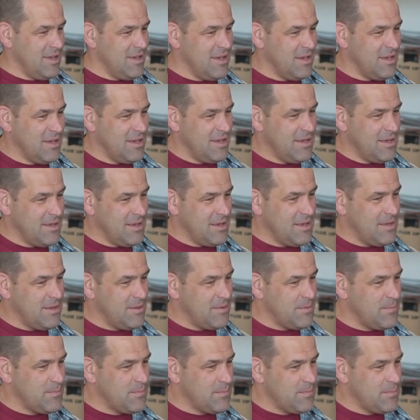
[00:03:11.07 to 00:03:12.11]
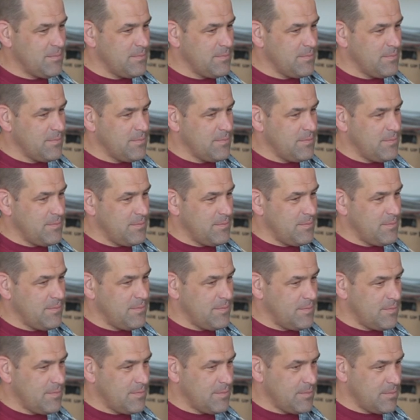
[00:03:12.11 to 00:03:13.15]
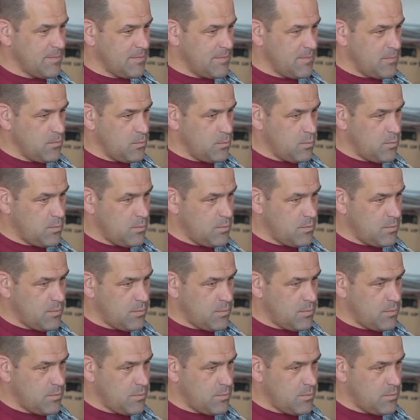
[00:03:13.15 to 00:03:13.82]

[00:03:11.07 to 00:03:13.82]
[no speech]